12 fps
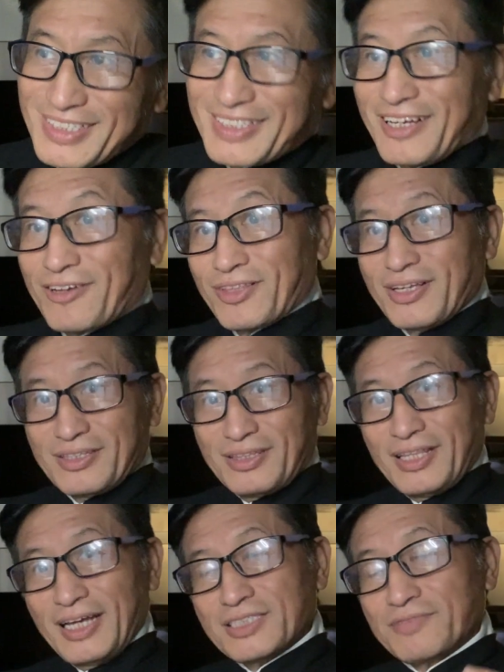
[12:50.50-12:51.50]
now
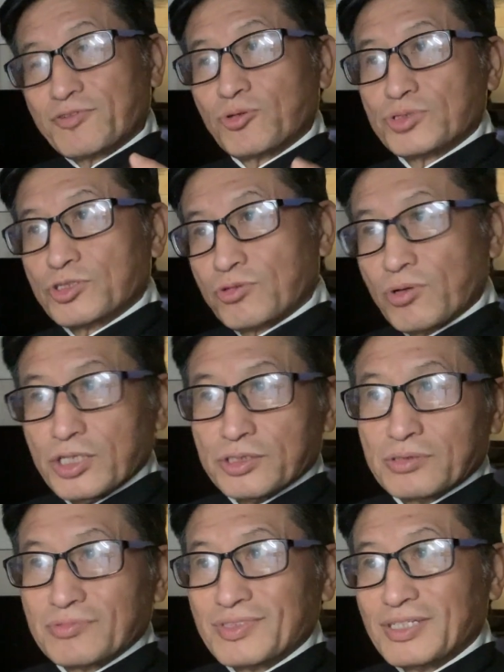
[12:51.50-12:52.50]
that's of course cross,
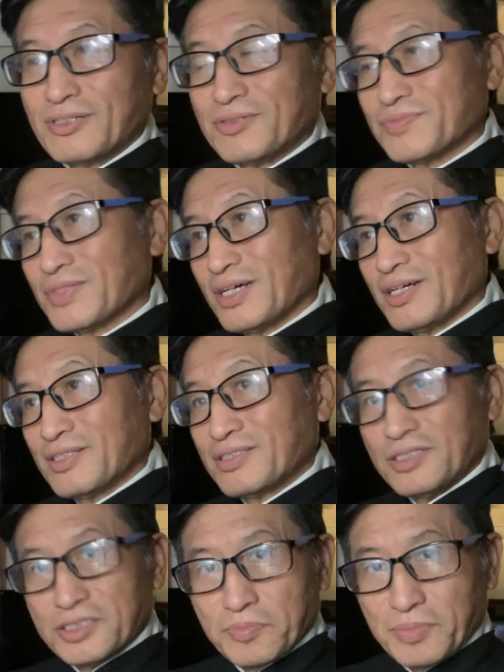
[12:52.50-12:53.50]

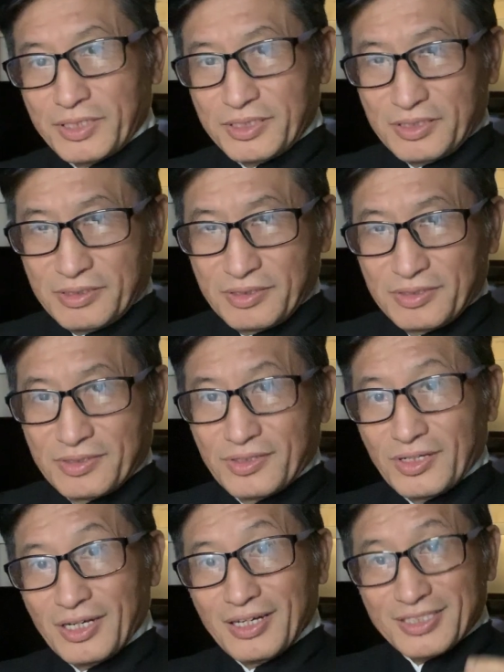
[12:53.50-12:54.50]
discipline
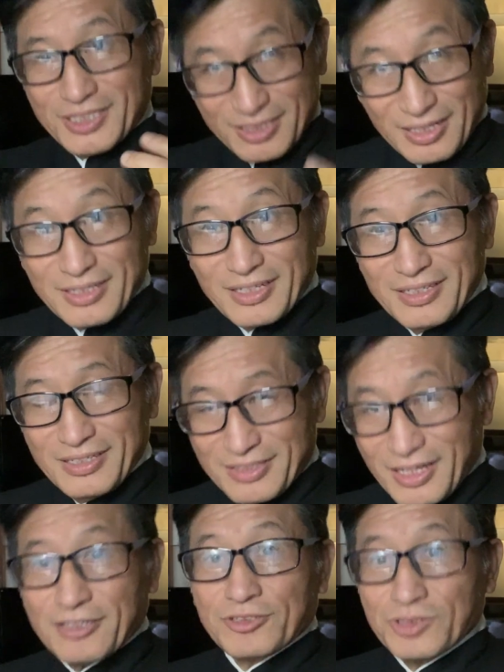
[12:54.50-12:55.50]
study.
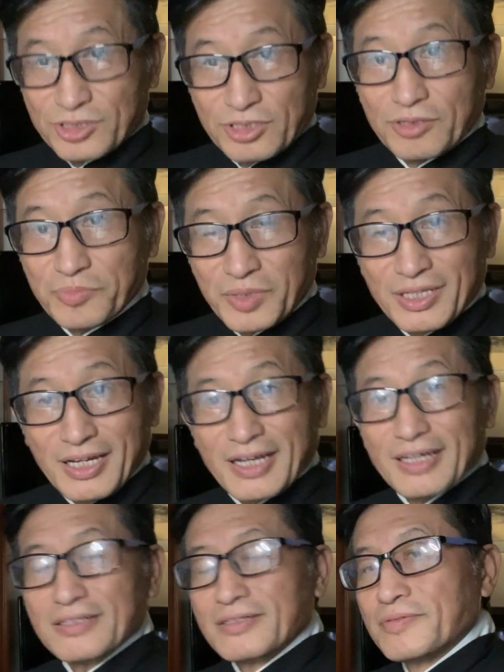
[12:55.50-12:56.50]
That could still be
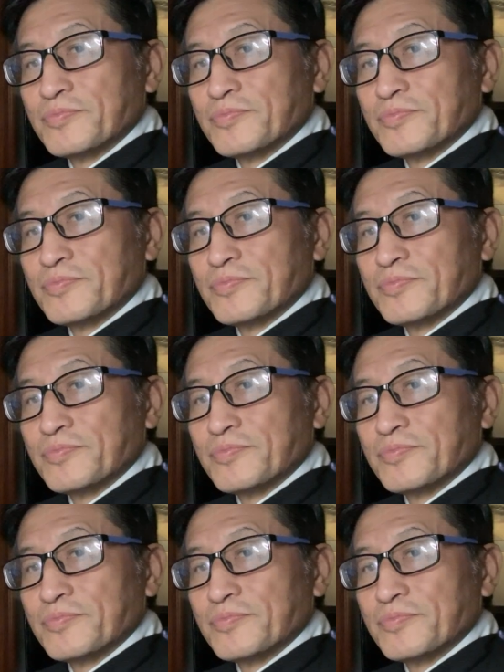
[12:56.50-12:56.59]
that.